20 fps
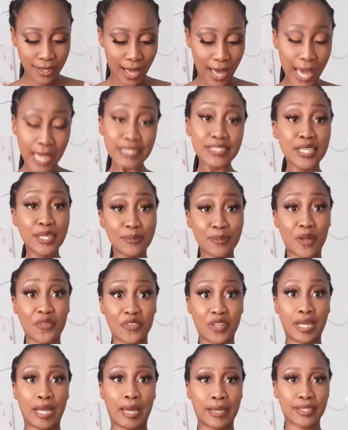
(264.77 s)
item on
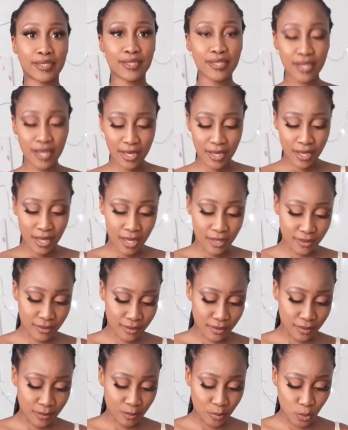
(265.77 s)
the line is
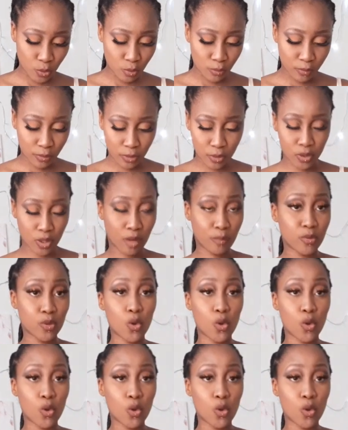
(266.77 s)
this beautiful top.